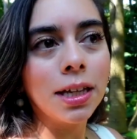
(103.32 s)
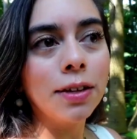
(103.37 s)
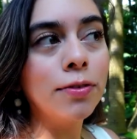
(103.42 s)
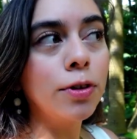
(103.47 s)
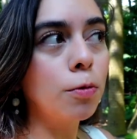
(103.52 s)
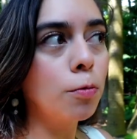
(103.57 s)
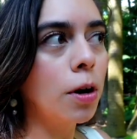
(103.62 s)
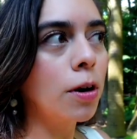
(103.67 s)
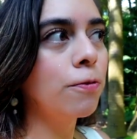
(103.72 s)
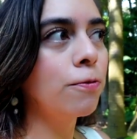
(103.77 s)

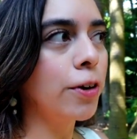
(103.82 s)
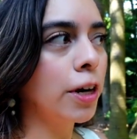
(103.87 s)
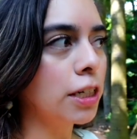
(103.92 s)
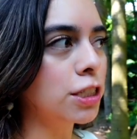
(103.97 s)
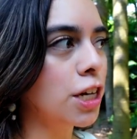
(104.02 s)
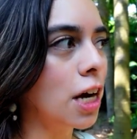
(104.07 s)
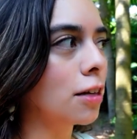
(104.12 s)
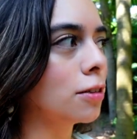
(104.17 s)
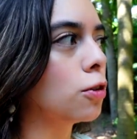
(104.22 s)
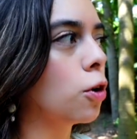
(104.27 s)
even when
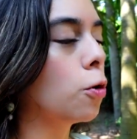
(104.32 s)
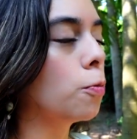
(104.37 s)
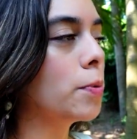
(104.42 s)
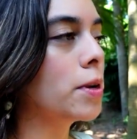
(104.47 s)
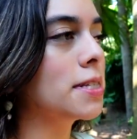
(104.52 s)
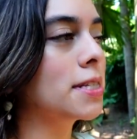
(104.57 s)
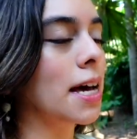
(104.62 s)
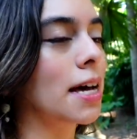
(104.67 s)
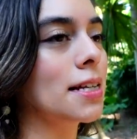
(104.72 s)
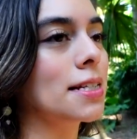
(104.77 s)
Fairchild
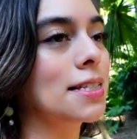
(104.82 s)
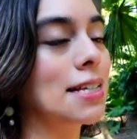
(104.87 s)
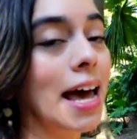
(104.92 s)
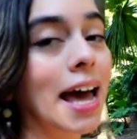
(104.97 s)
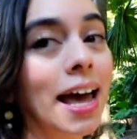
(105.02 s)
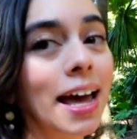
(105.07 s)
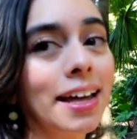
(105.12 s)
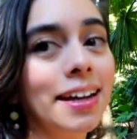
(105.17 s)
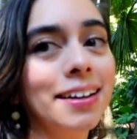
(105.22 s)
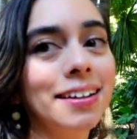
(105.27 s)
opens at
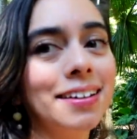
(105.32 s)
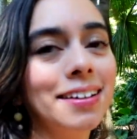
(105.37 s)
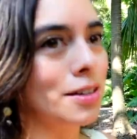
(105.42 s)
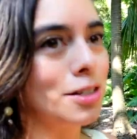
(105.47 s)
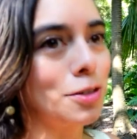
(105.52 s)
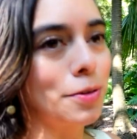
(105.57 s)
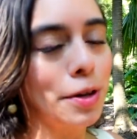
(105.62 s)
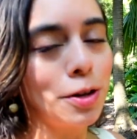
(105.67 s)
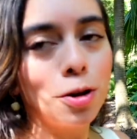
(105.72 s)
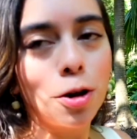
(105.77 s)
10.
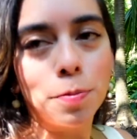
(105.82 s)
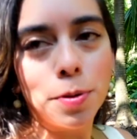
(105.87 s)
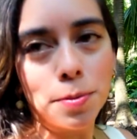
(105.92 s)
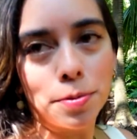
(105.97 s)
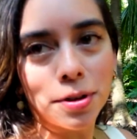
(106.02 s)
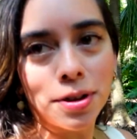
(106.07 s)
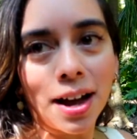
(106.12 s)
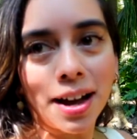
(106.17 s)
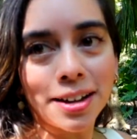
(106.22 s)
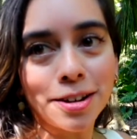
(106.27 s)
So I know
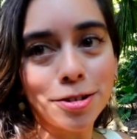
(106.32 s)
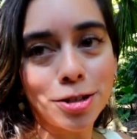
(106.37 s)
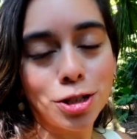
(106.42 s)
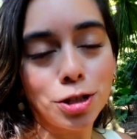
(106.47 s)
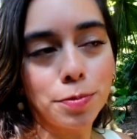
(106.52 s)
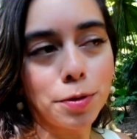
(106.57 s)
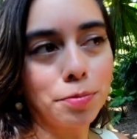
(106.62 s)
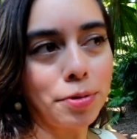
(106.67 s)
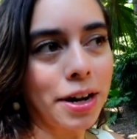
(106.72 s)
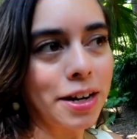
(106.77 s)
people got here
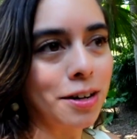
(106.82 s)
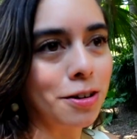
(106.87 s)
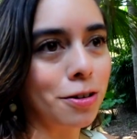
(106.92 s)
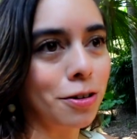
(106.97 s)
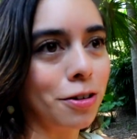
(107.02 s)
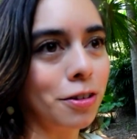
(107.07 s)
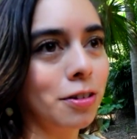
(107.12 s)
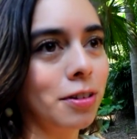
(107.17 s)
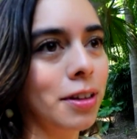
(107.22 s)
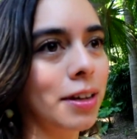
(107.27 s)
super bright and
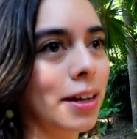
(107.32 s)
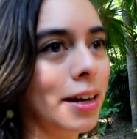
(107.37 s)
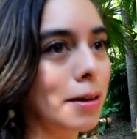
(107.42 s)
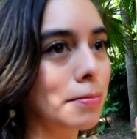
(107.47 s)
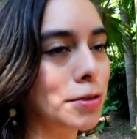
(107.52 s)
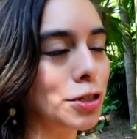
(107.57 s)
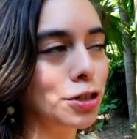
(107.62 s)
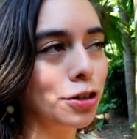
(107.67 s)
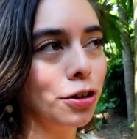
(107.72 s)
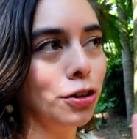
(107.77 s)
early, and
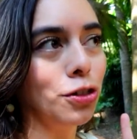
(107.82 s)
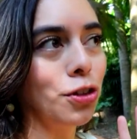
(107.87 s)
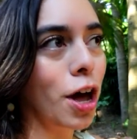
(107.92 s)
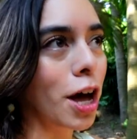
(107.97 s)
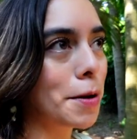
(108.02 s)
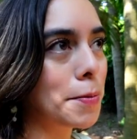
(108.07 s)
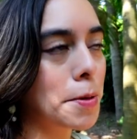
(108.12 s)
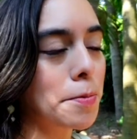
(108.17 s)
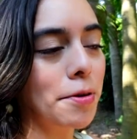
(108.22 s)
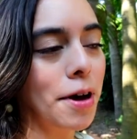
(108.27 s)
I'm sure a
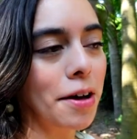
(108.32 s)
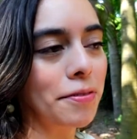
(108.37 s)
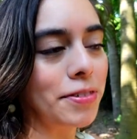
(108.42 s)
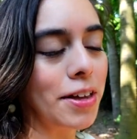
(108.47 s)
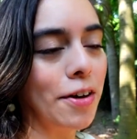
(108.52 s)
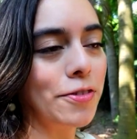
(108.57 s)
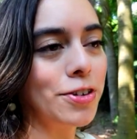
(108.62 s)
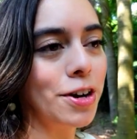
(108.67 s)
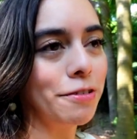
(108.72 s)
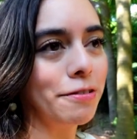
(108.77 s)
lot of people have
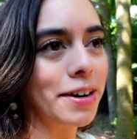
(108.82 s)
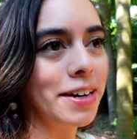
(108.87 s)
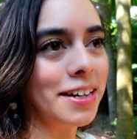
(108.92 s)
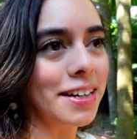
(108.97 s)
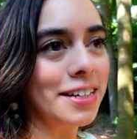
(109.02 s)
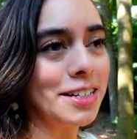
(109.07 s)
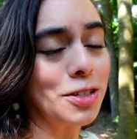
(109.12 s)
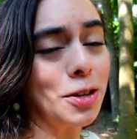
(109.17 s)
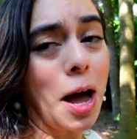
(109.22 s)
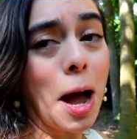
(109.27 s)
left
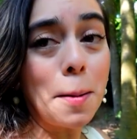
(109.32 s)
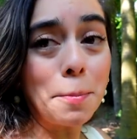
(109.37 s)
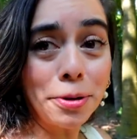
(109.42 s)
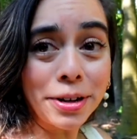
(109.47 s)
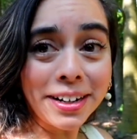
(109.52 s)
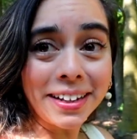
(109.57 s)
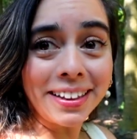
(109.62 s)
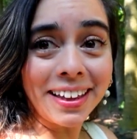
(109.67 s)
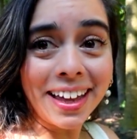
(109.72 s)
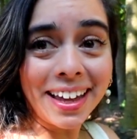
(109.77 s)
already. So I'm
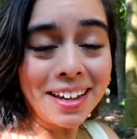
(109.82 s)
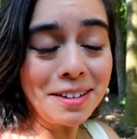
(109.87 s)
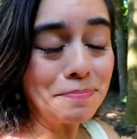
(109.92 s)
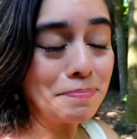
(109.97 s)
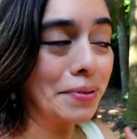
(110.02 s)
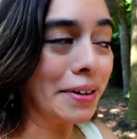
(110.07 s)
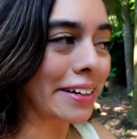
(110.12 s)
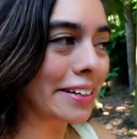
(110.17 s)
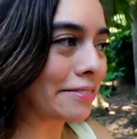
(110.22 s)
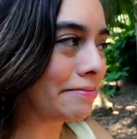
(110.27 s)
pretty late,
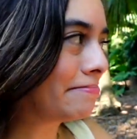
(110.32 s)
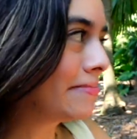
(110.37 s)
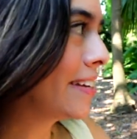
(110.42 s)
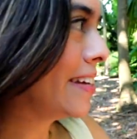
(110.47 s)
but